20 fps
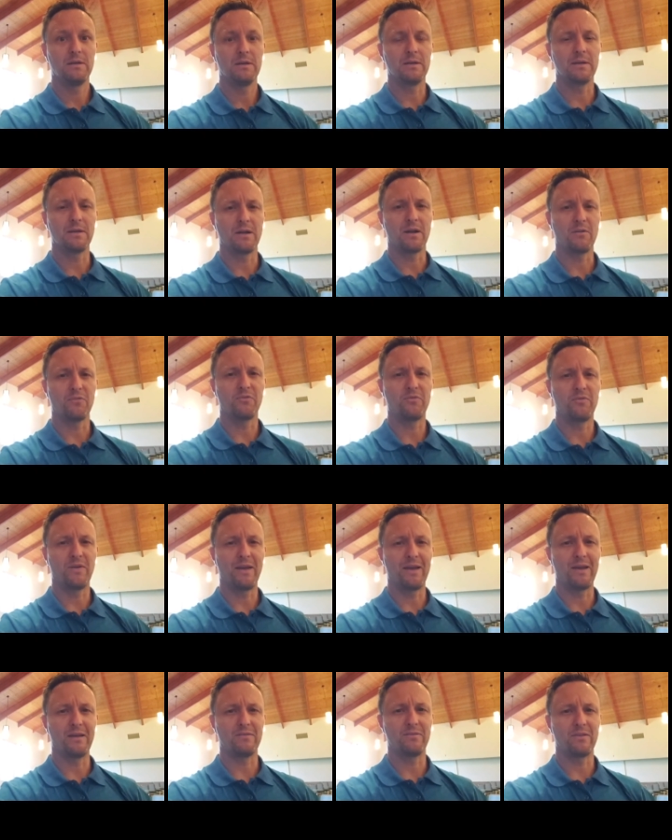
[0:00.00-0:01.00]
in our
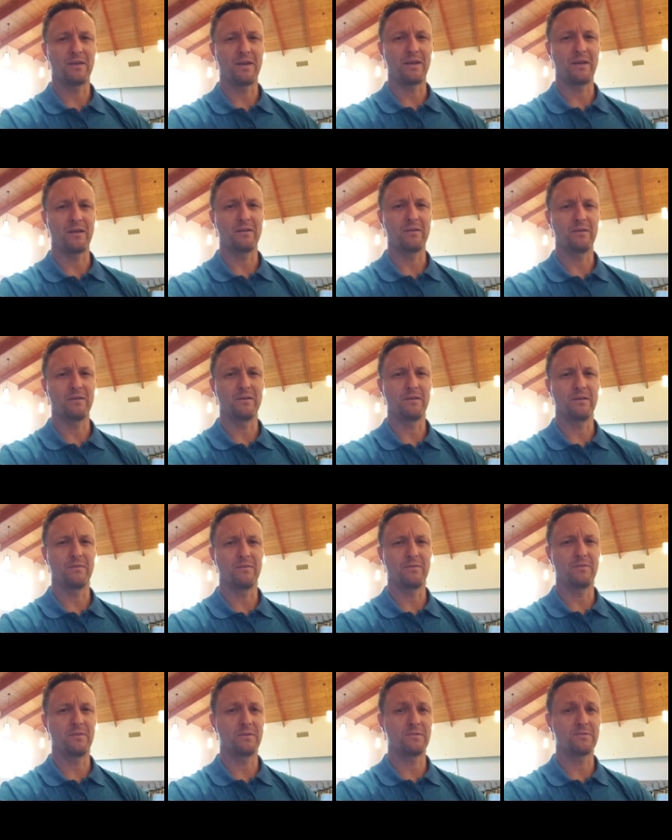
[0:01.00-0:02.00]
faith. And uh,
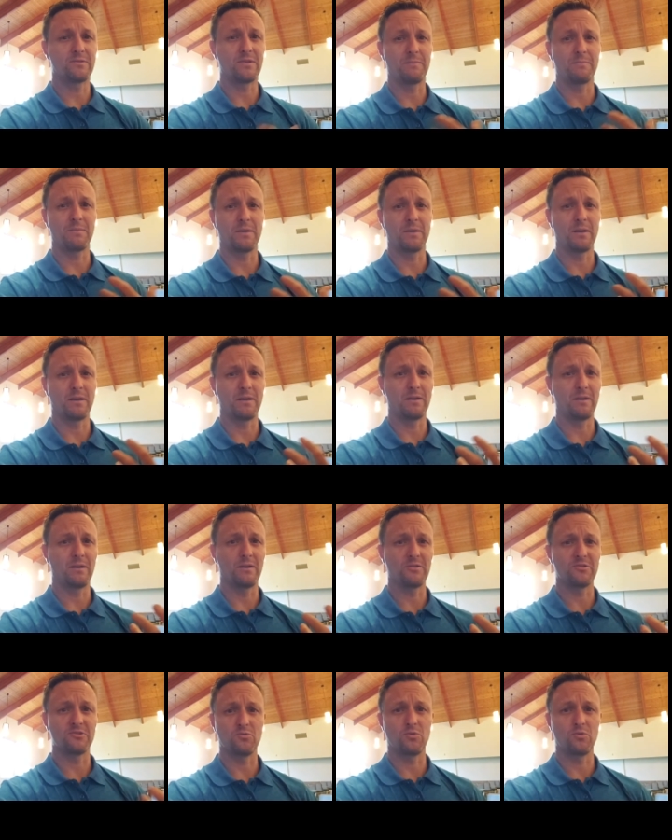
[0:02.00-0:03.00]
something,
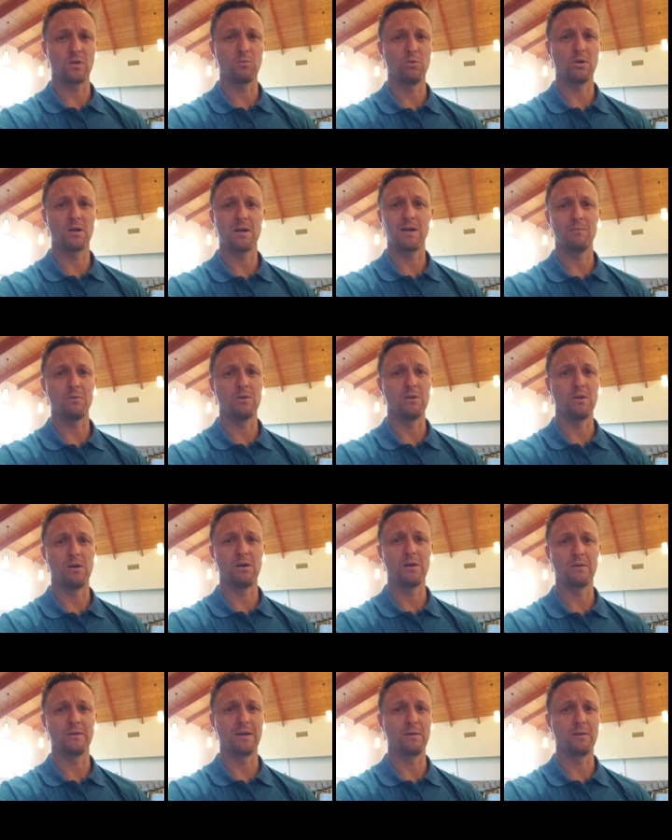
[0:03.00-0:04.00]
a storm will come
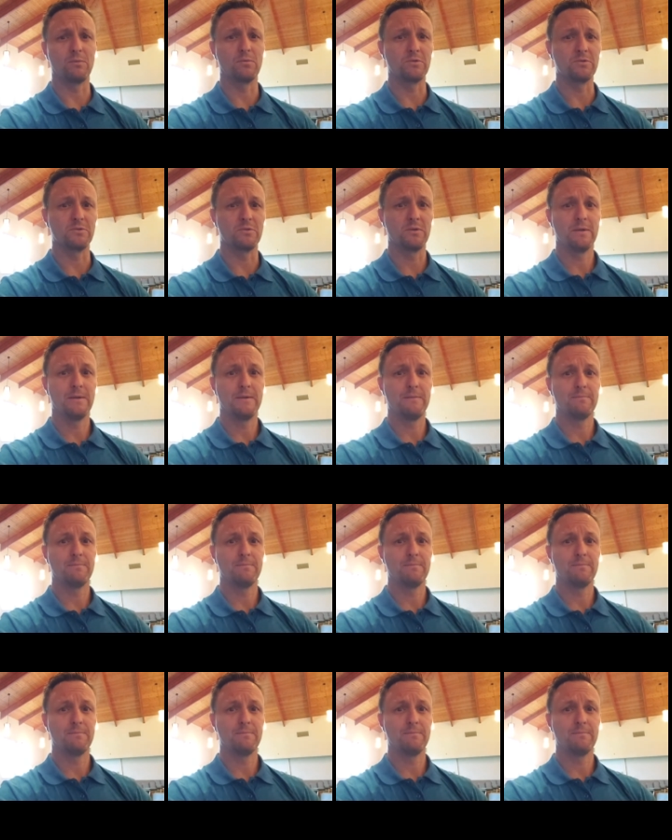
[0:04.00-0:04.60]
along that will,